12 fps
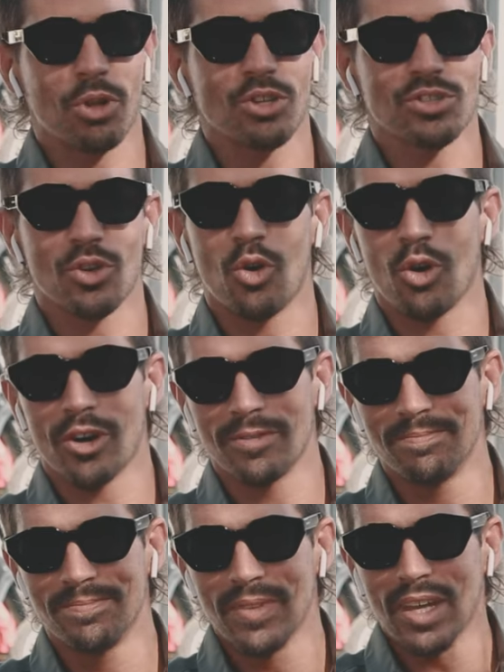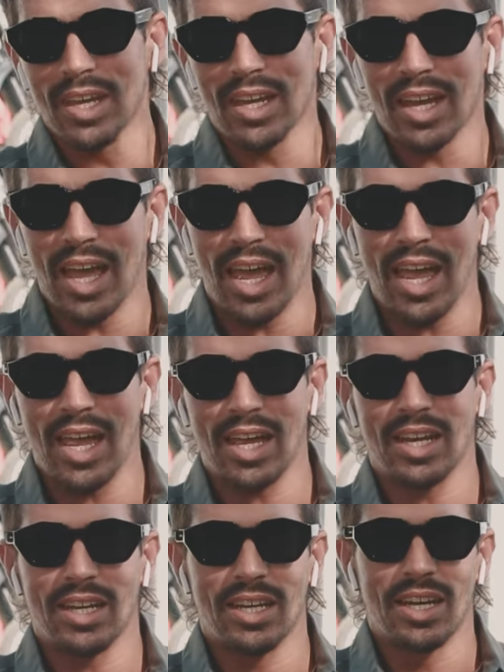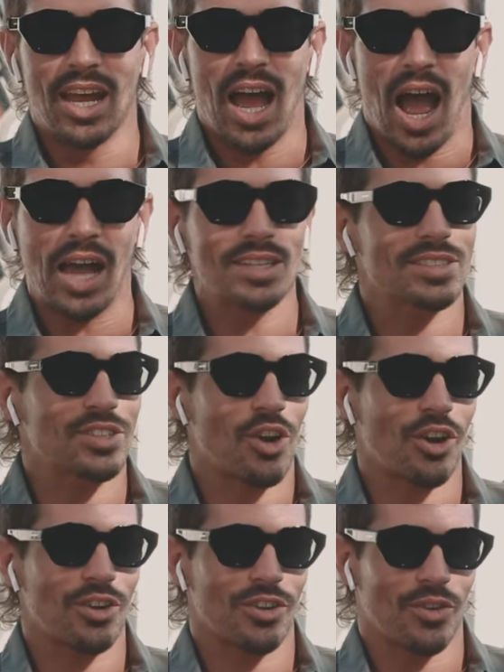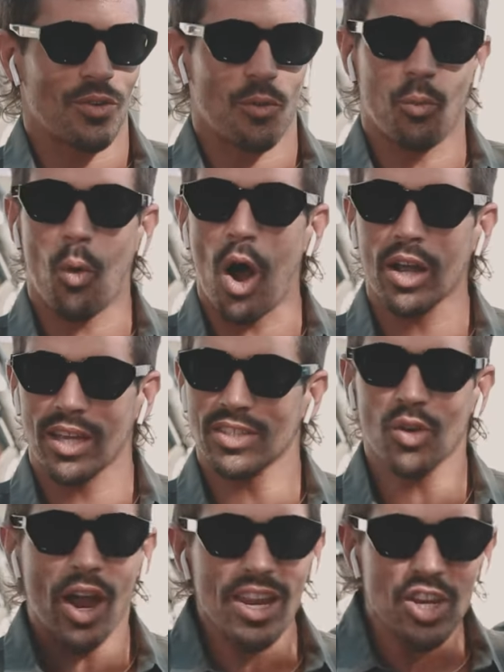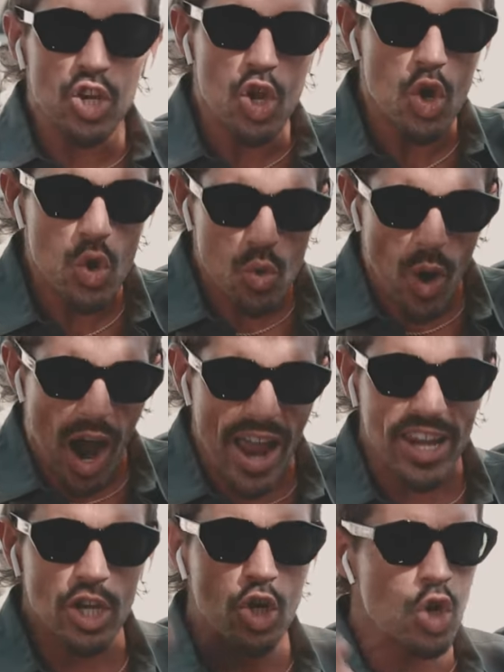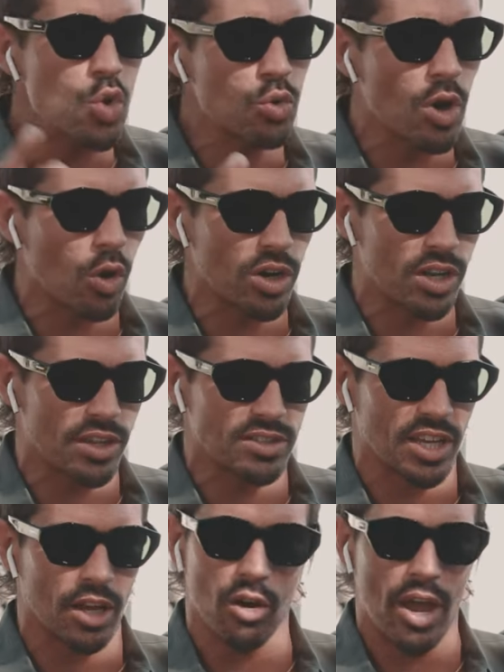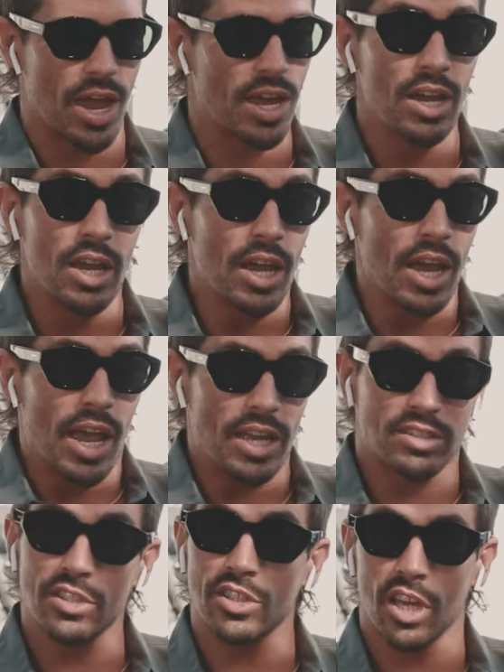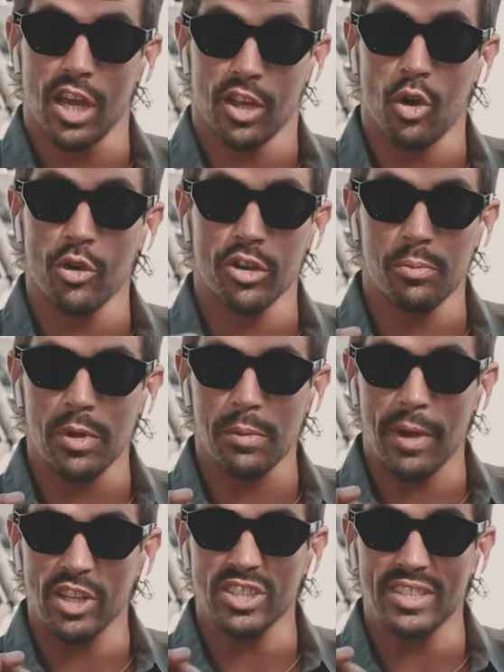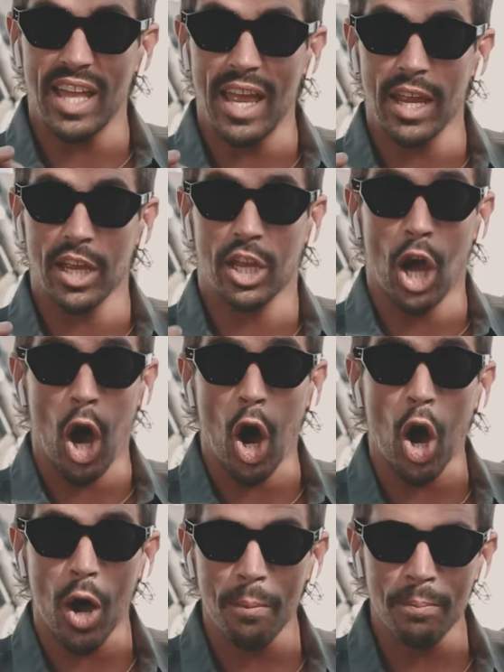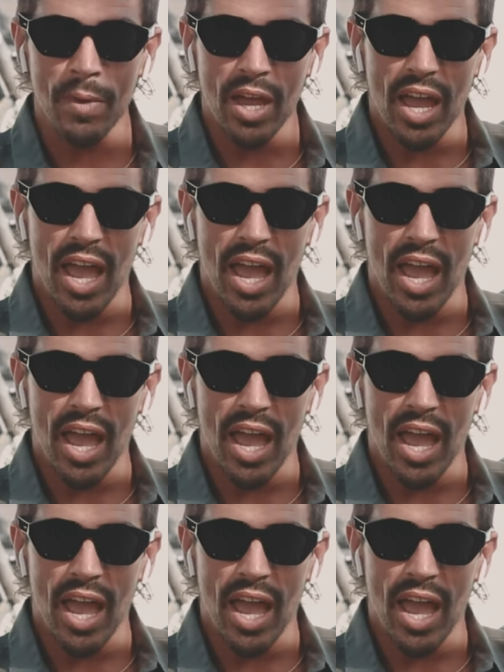blows the horn, and I start walking. So I knew, I knew going into this, I go, hey, this is going to be about staying calm